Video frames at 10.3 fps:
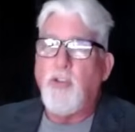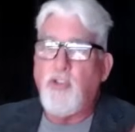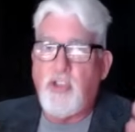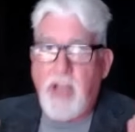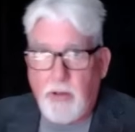
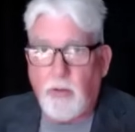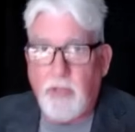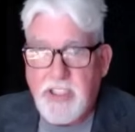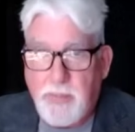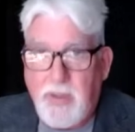
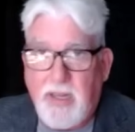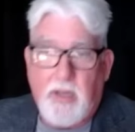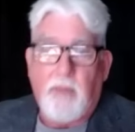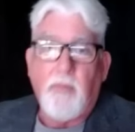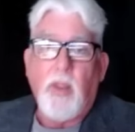Generally
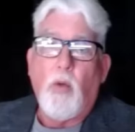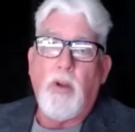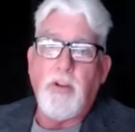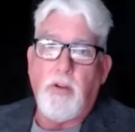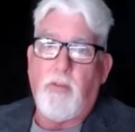speaking,
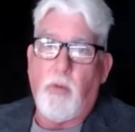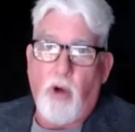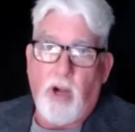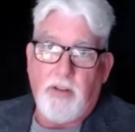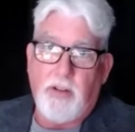when you have a
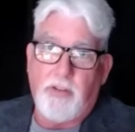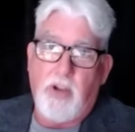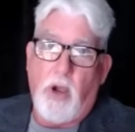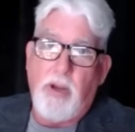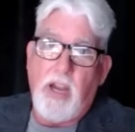market that's
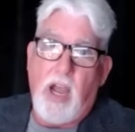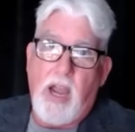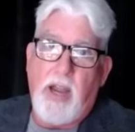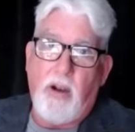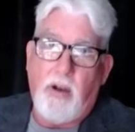going
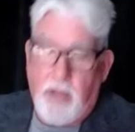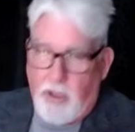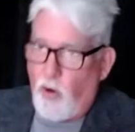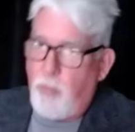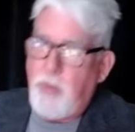higher
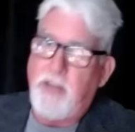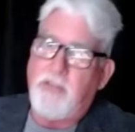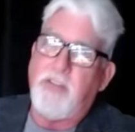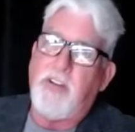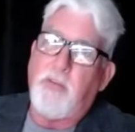and open
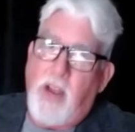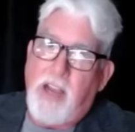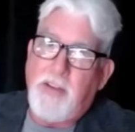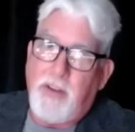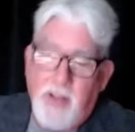interest is
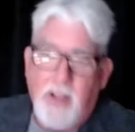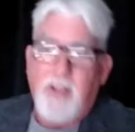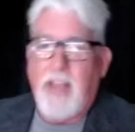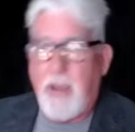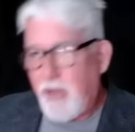rising,
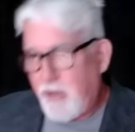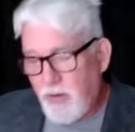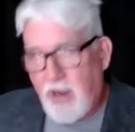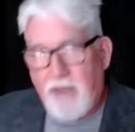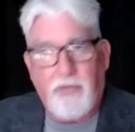that means
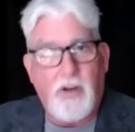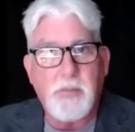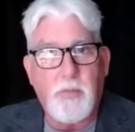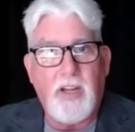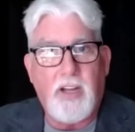you have
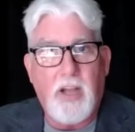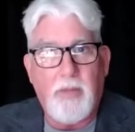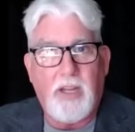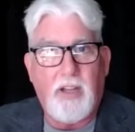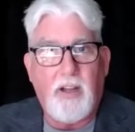fresh money
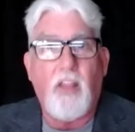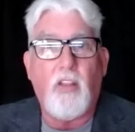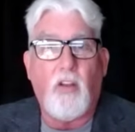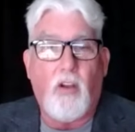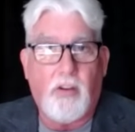coming in on the
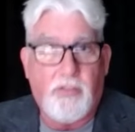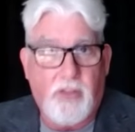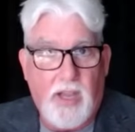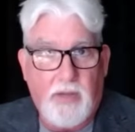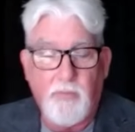long
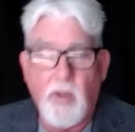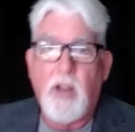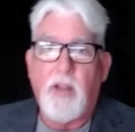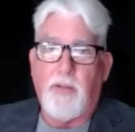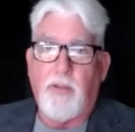side.
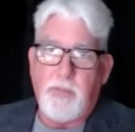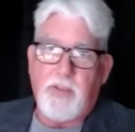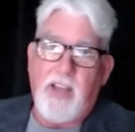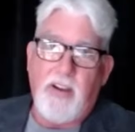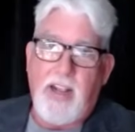The flip
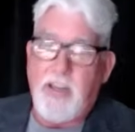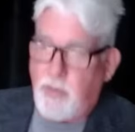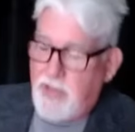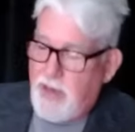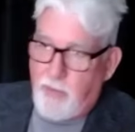side of that is
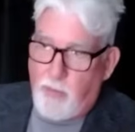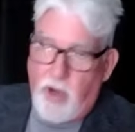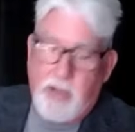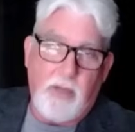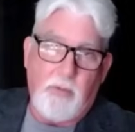when you have a
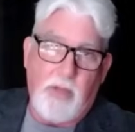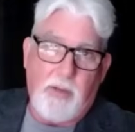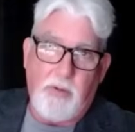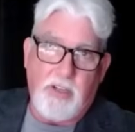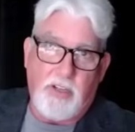market that,
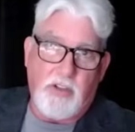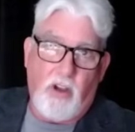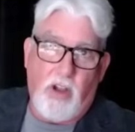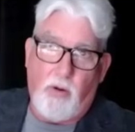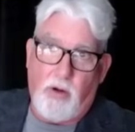like we just
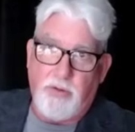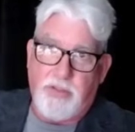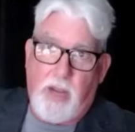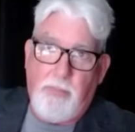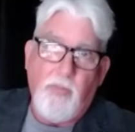saw, goes
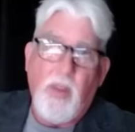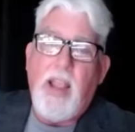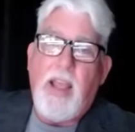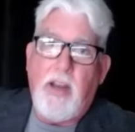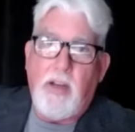up
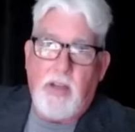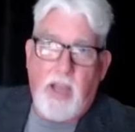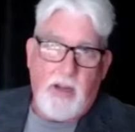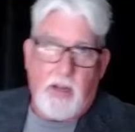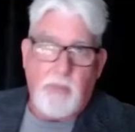and then
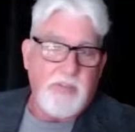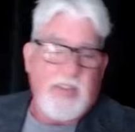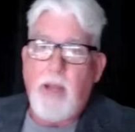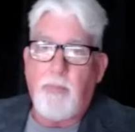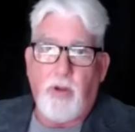kind of comes
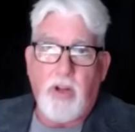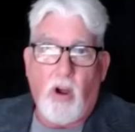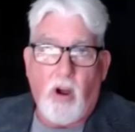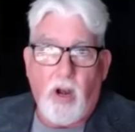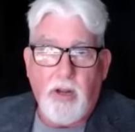down pretty
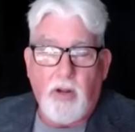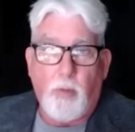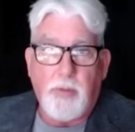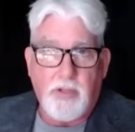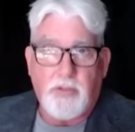hard and
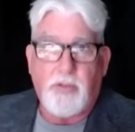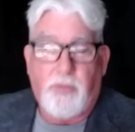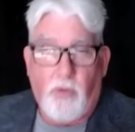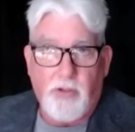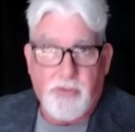open interest
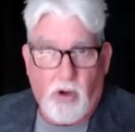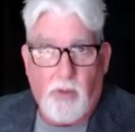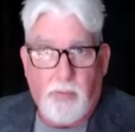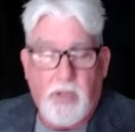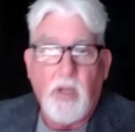falls
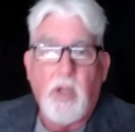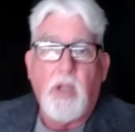sharply.